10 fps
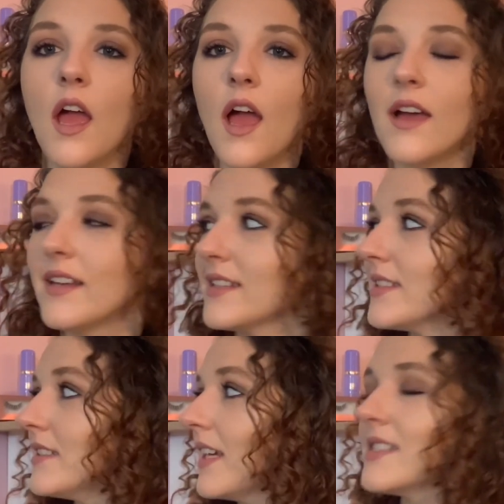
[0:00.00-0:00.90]
and until
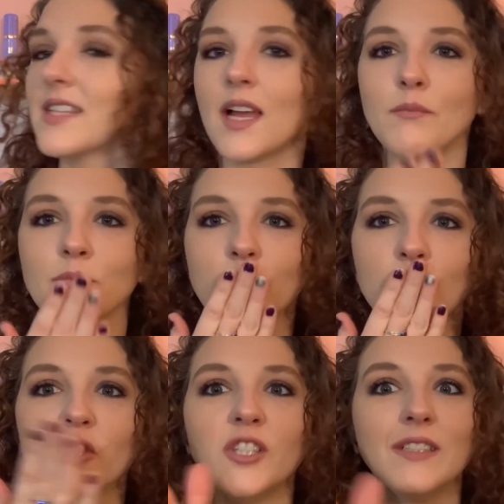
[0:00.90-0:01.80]
next time,
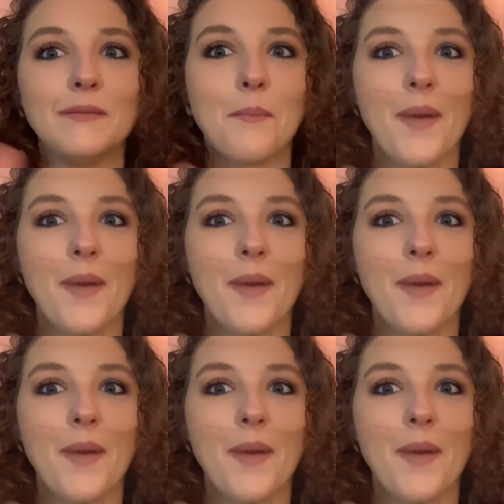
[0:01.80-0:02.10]
bye